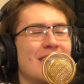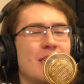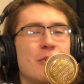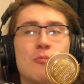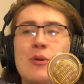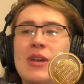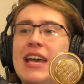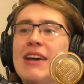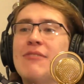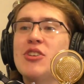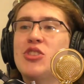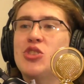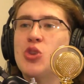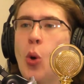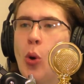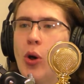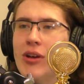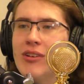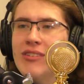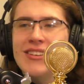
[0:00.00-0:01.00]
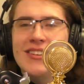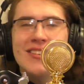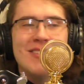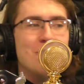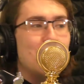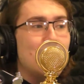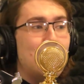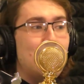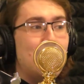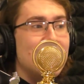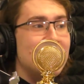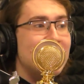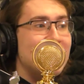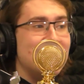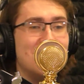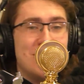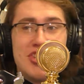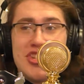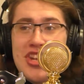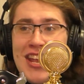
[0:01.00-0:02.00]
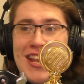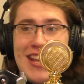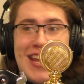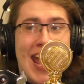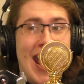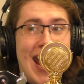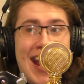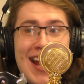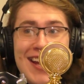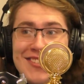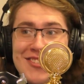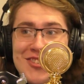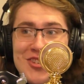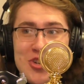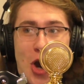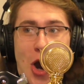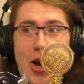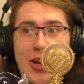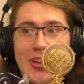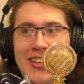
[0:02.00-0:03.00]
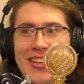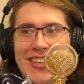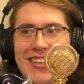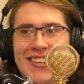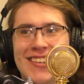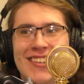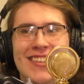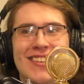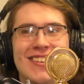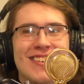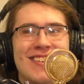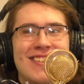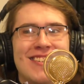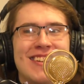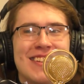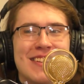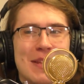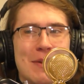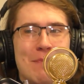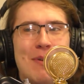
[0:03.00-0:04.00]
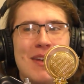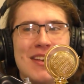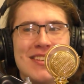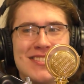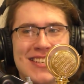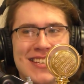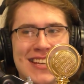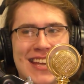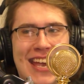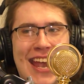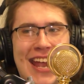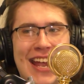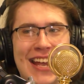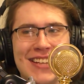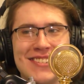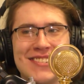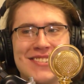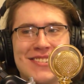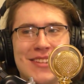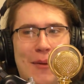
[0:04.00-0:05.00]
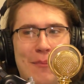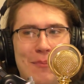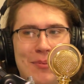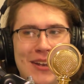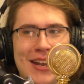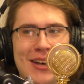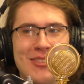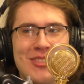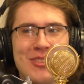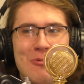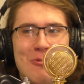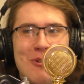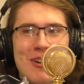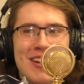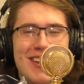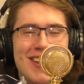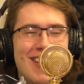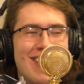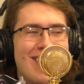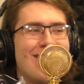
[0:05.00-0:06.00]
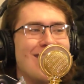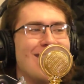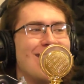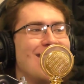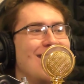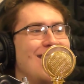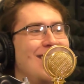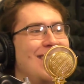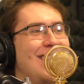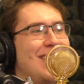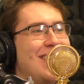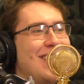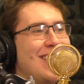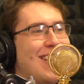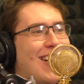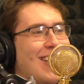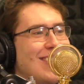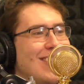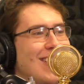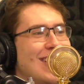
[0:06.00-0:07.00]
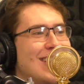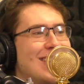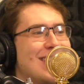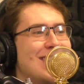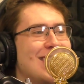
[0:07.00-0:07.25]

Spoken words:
we have a toilet. We piss in cans, Charlie. They piss in cans, dump it out the window. I like